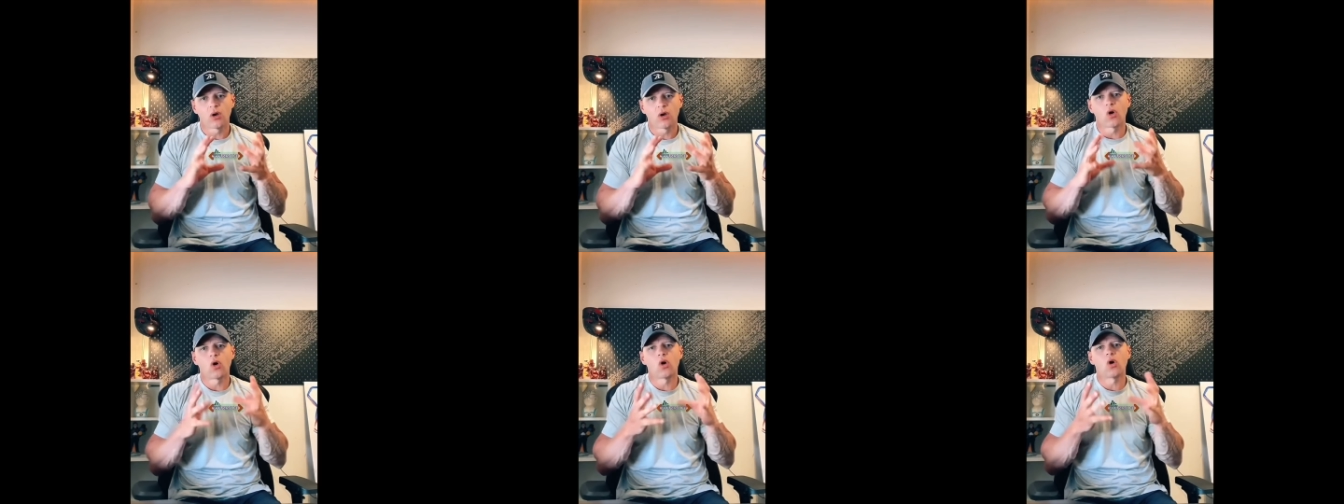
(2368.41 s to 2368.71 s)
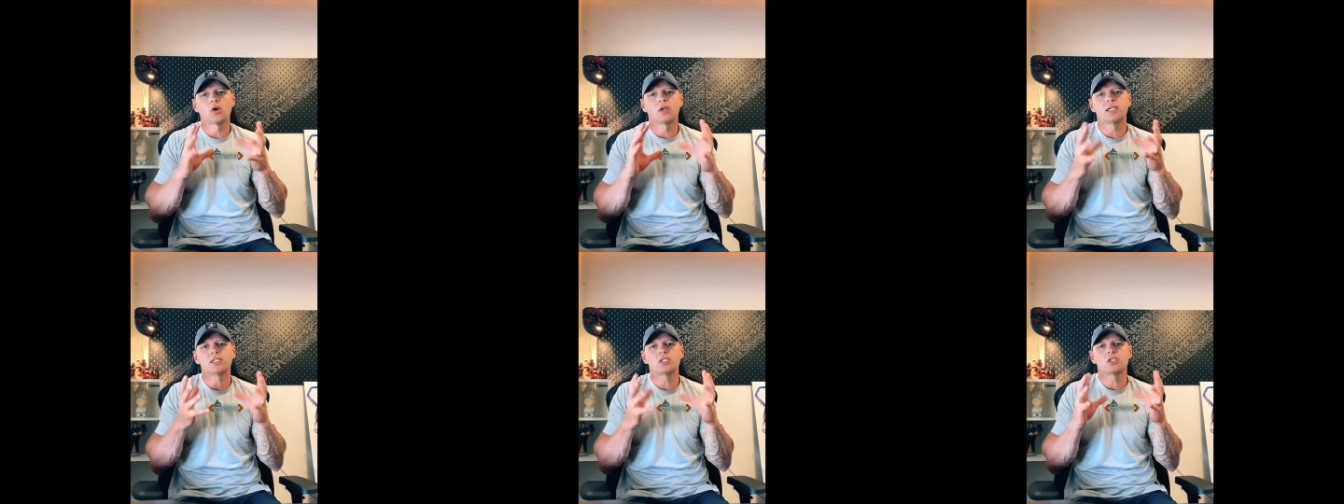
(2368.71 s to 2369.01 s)

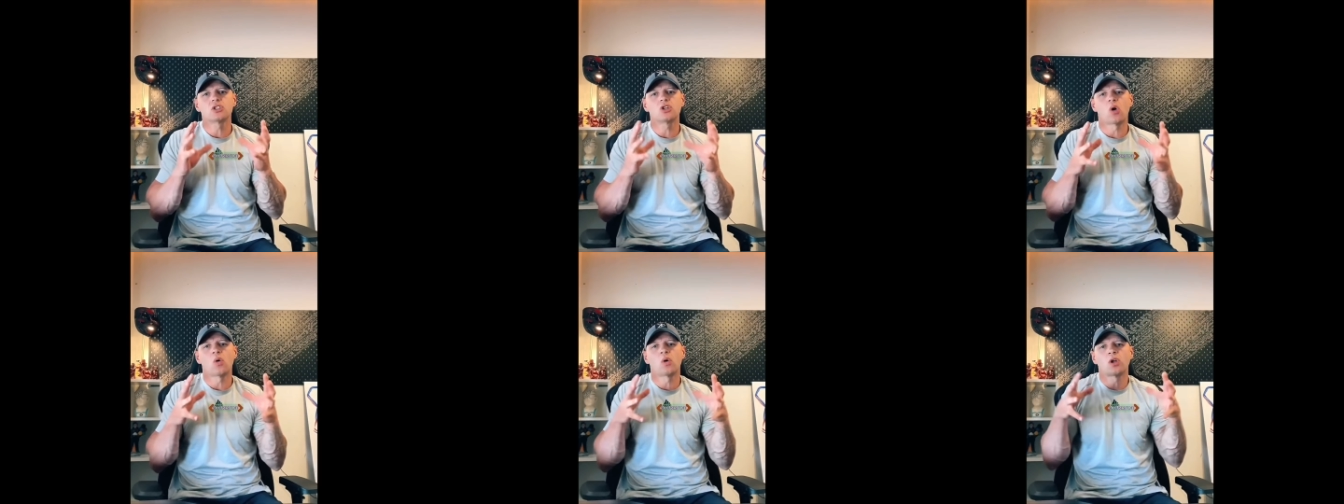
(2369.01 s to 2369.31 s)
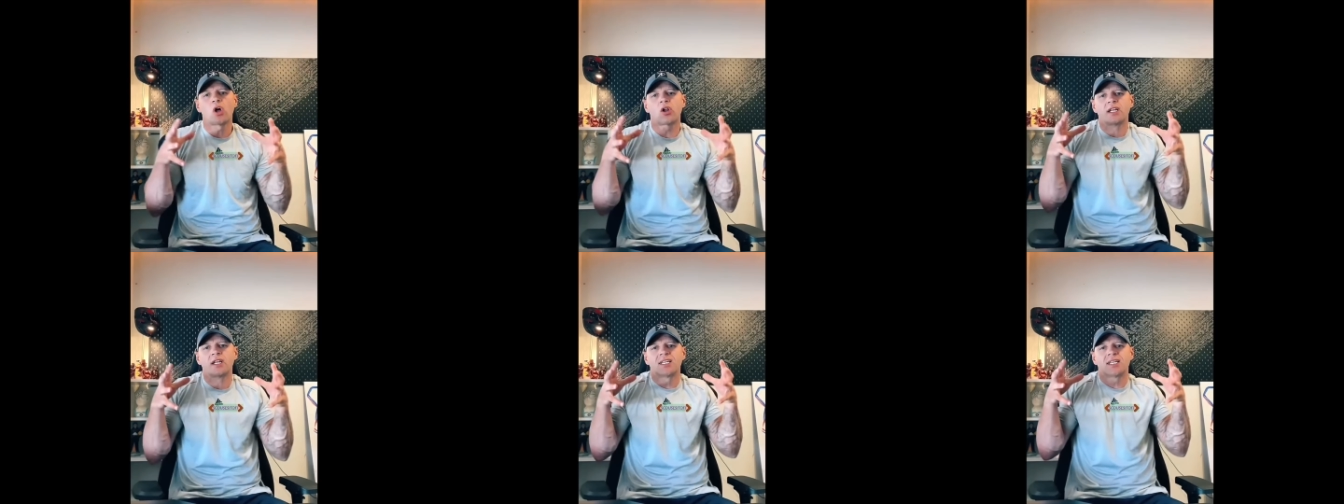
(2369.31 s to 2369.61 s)
oh, this is
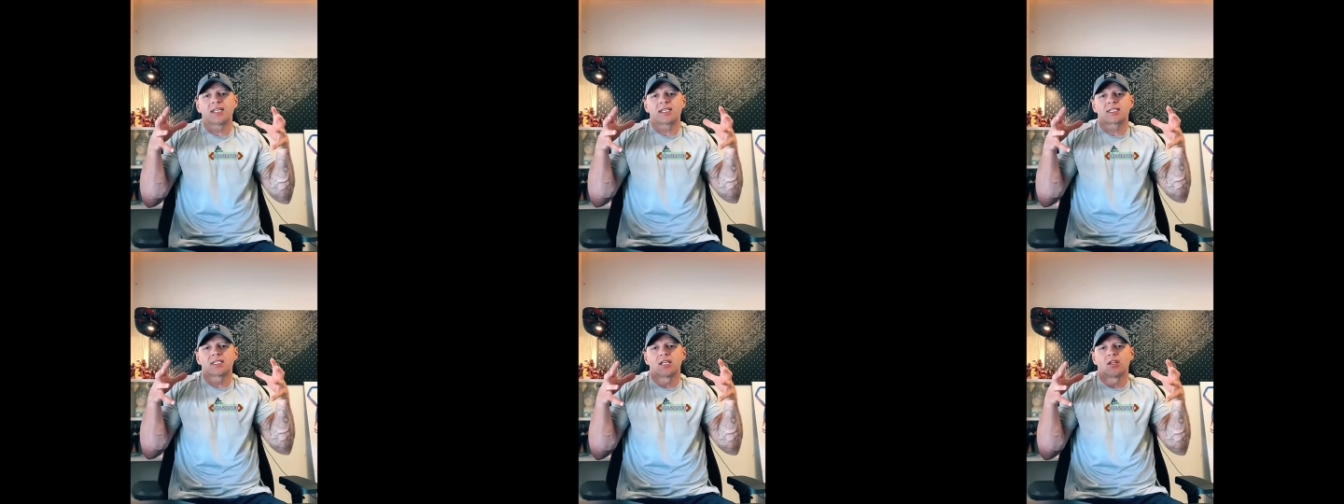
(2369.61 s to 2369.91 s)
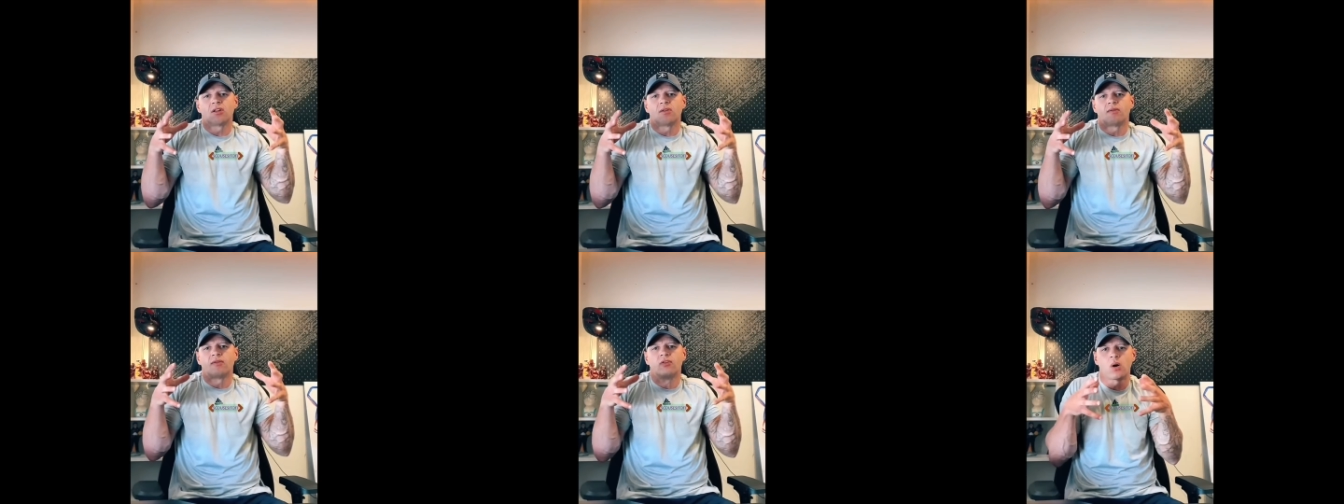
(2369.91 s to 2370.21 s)
going on in this
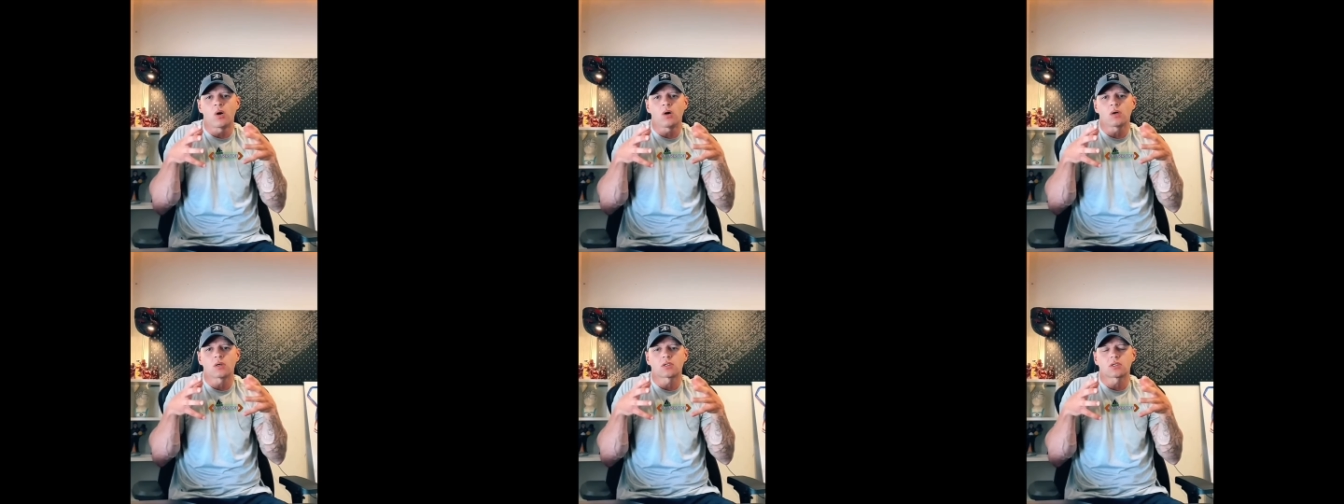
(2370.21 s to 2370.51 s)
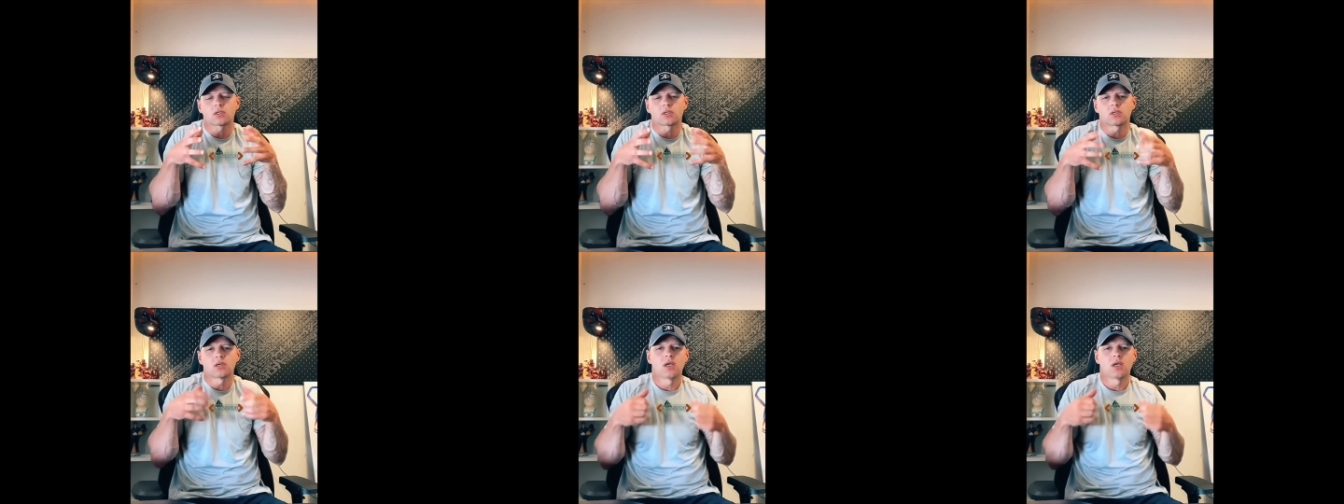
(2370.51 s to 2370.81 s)
little
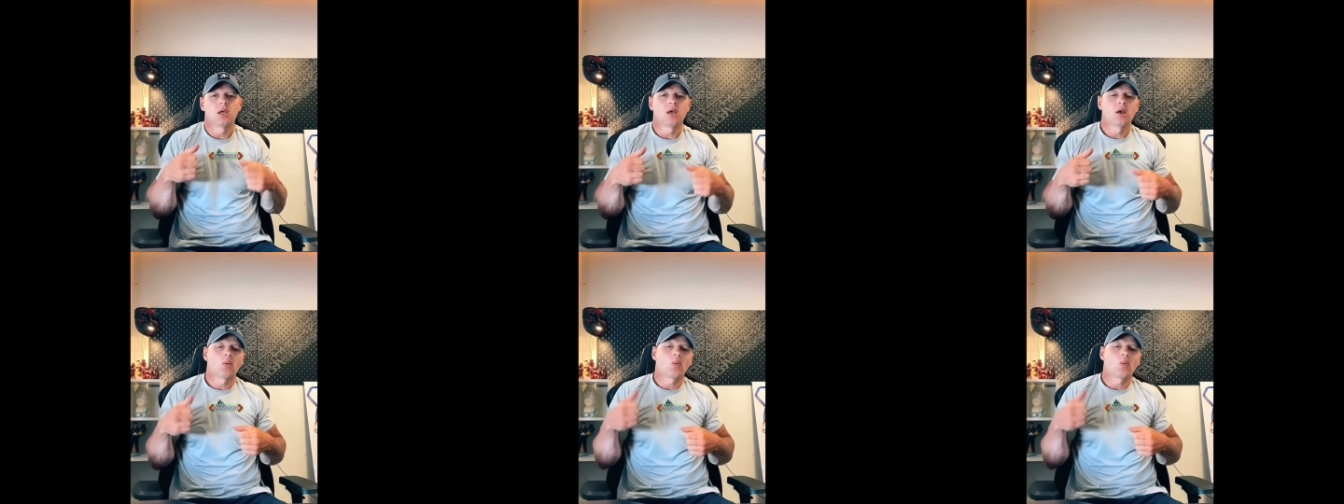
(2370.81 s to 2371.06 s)
box.